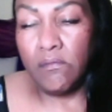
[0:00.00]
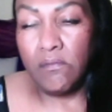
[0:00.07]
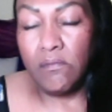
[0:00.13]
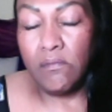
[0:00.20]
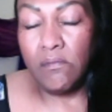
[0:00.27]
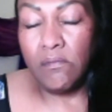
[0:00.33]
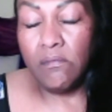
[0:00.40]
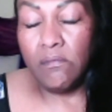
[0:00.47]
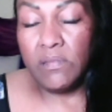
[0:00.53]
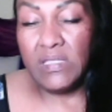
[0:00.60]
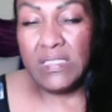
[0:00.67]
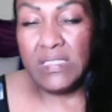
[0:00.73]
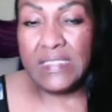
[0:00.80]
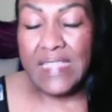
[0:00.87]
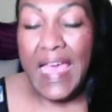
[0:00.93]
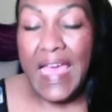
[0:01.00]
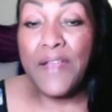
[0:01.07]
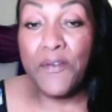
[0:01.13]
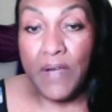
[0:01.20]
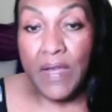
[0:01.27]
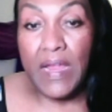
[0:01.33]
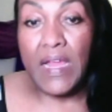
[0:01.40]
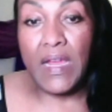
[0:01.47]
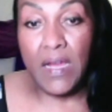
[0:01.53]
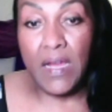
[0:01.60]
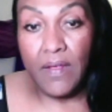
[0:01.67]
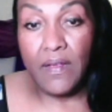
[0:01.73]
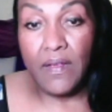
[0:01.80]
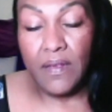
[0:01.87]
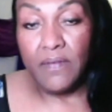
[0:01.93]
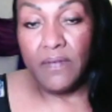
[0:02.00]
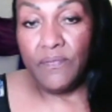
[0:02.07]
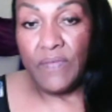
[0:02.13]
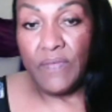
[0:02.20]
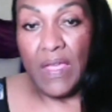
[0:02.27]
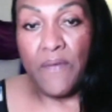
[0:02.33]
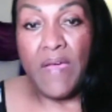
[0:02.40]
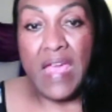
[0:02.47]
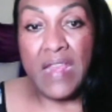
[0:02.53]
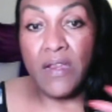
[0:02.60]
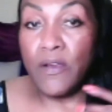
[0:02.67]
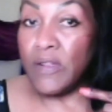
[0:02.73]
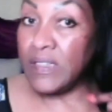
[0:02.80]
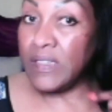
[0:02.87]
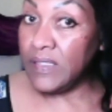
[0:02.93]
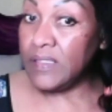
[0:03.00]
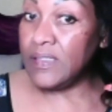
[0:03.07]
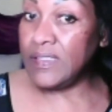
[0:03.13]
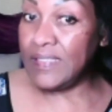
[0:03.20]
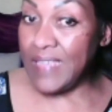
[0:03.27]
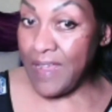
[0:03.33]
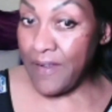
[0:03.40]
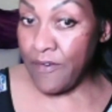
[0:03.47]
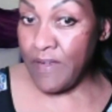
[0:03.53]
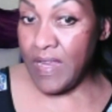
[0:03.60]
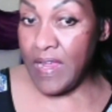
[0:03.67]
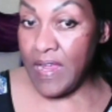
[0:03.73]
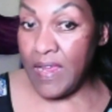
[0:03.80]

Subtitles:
Saturday. I've had it on since Saturday,